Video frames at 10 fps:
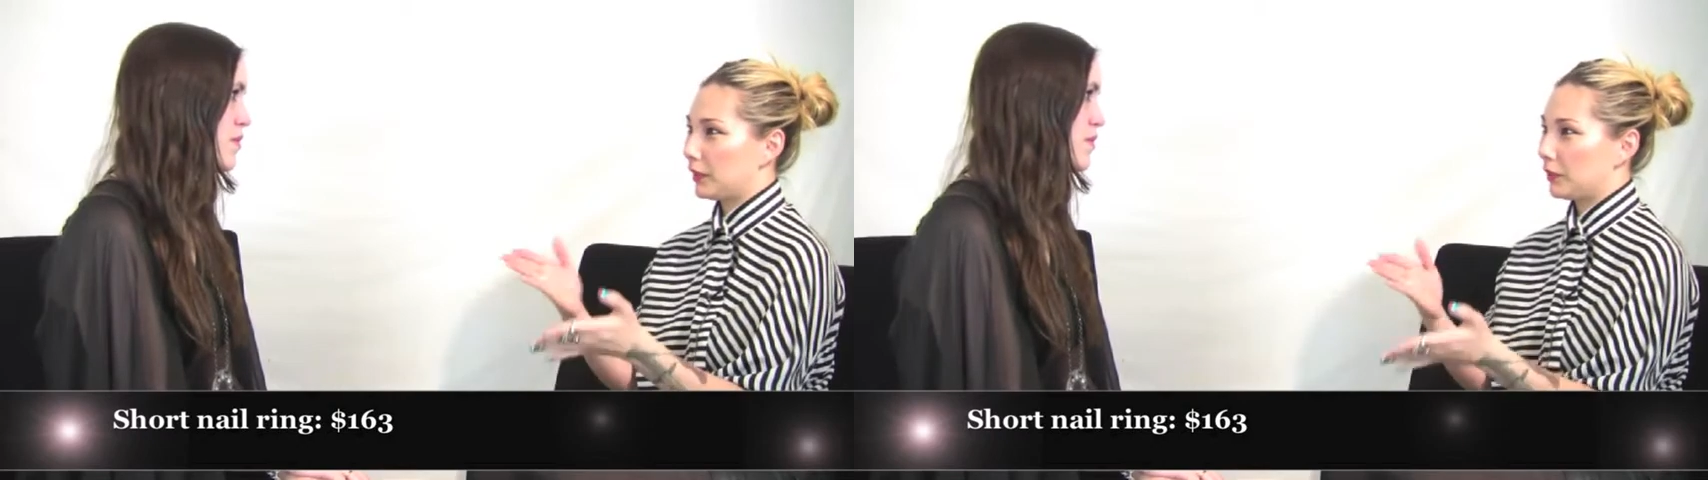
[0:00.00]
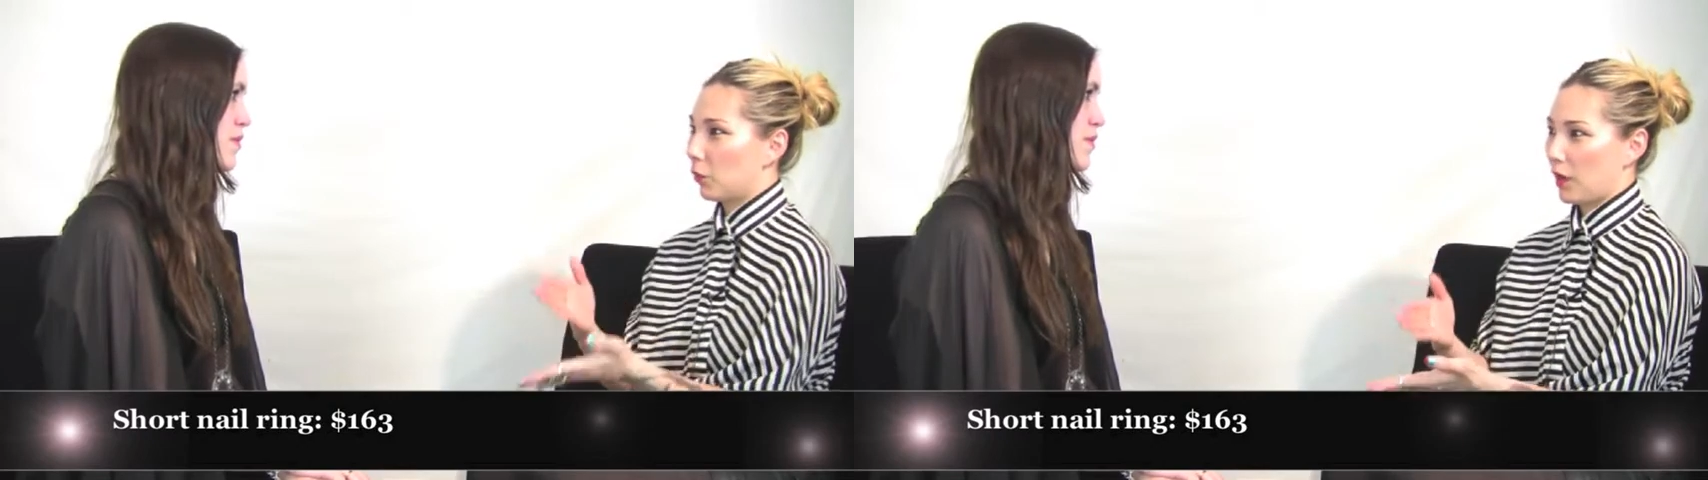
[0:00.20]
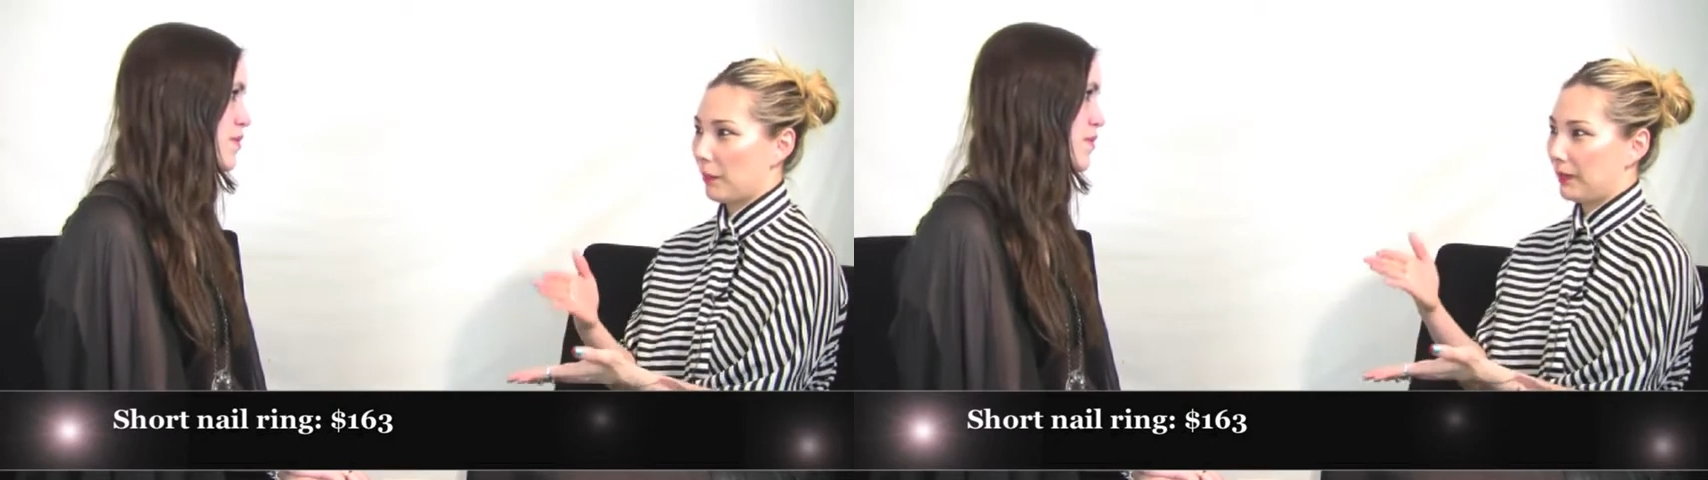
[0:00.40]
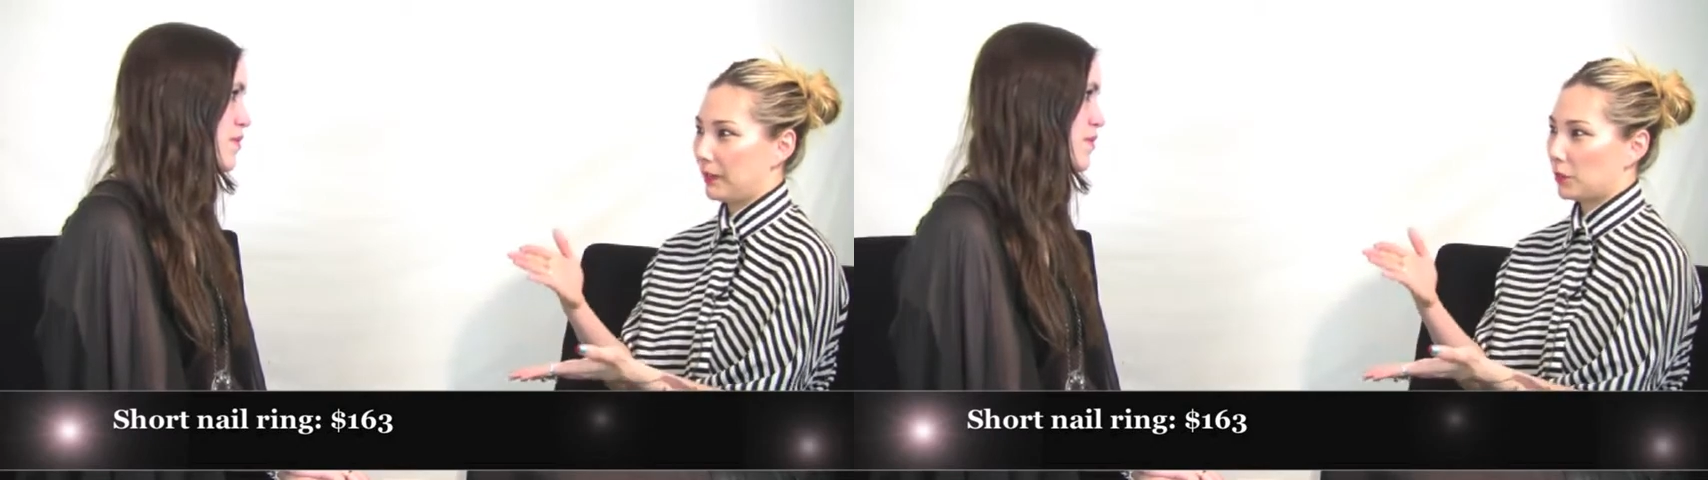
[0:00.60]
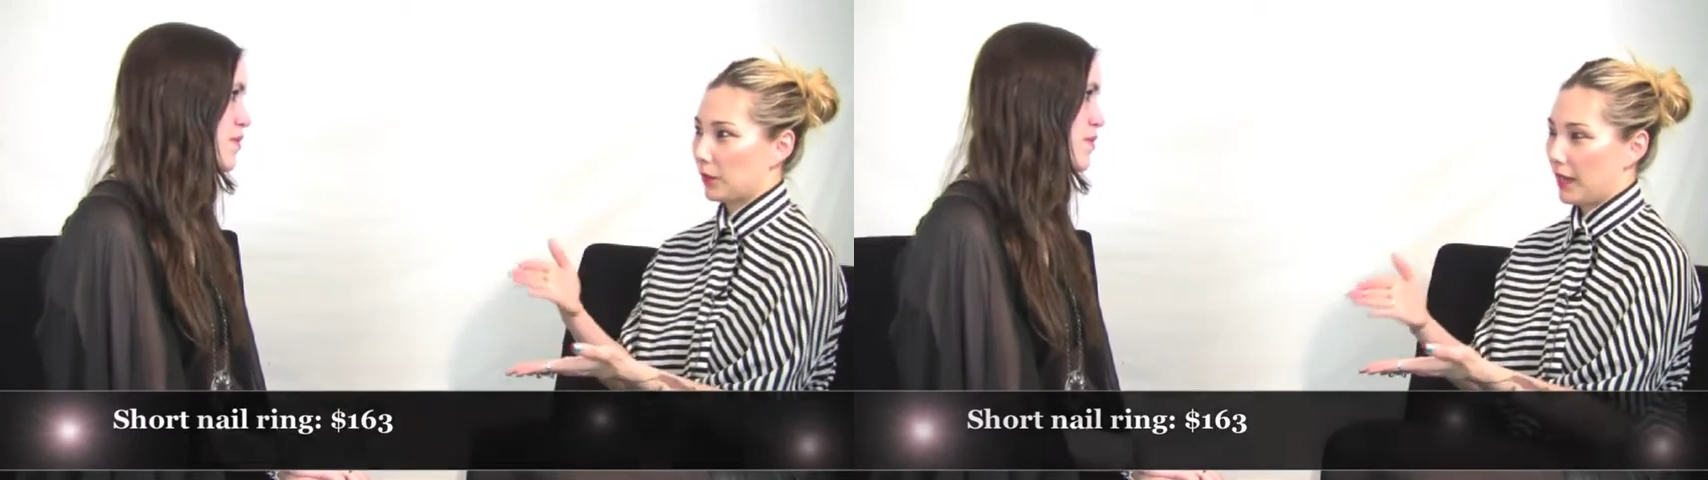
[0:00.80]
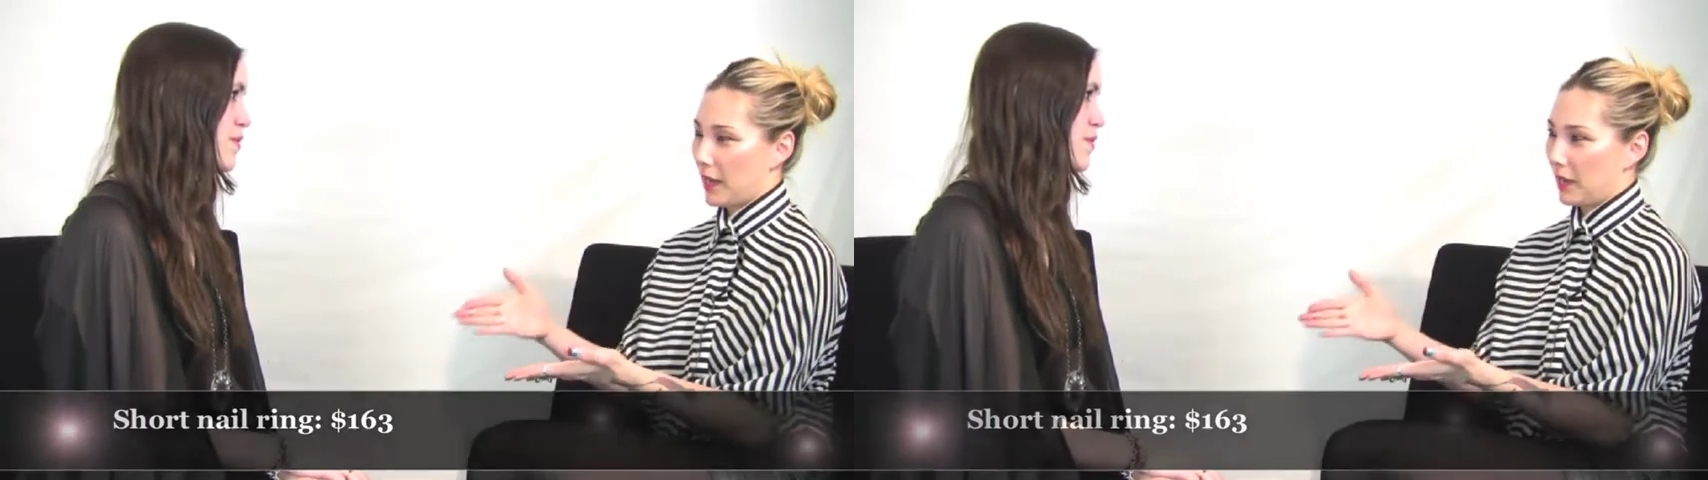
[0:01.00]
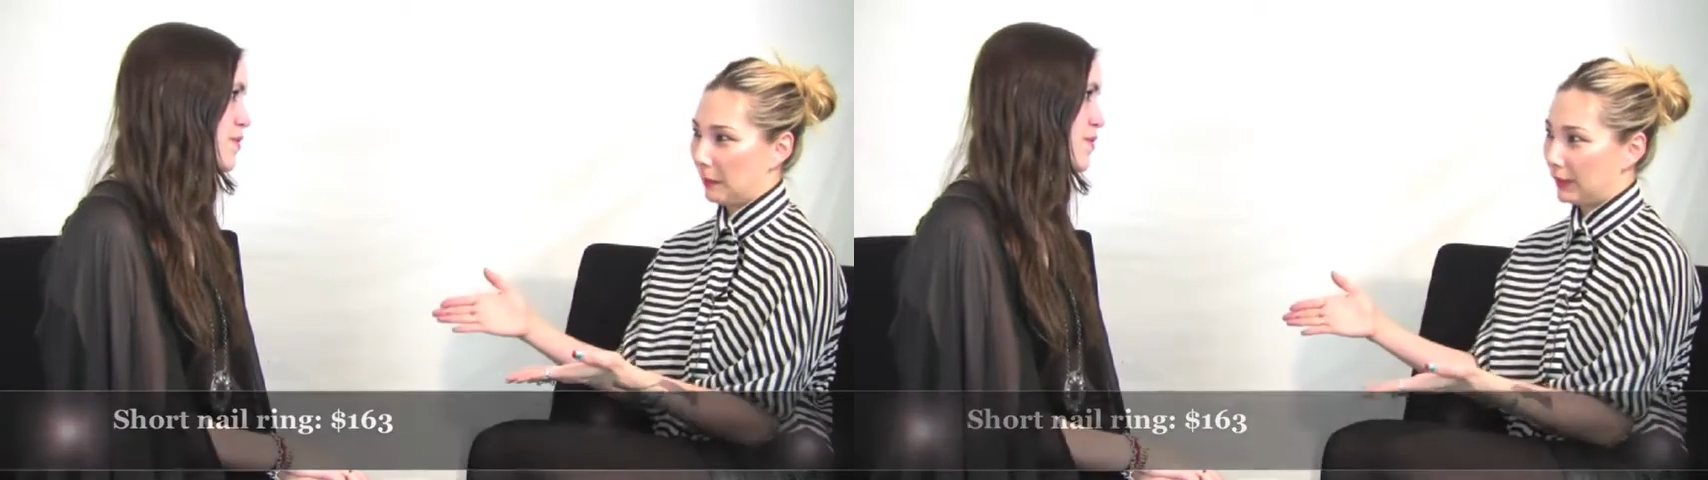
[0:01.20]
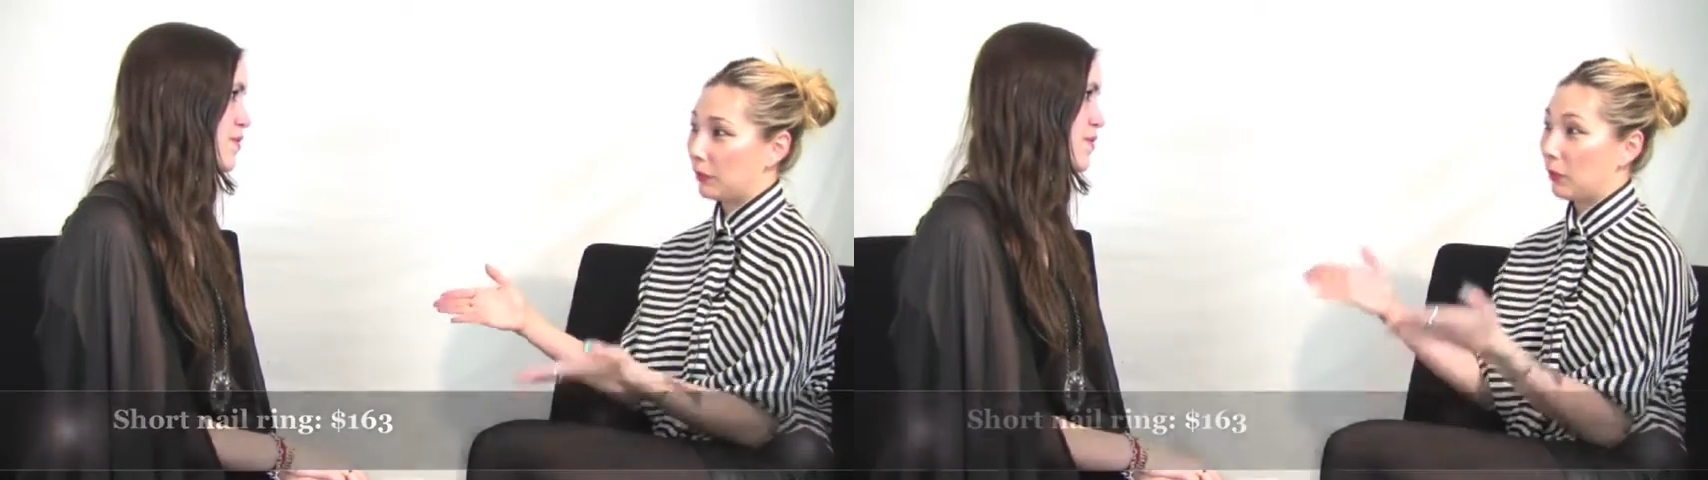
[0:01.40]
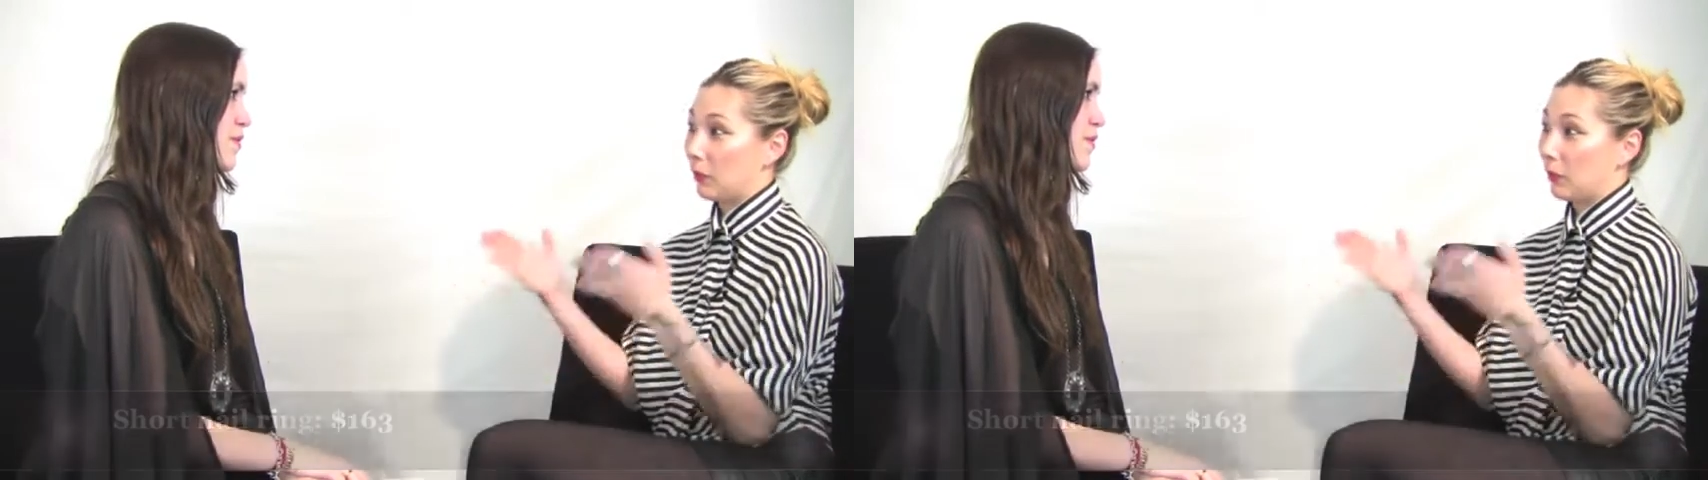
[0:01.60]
we didn't want to be between A and B.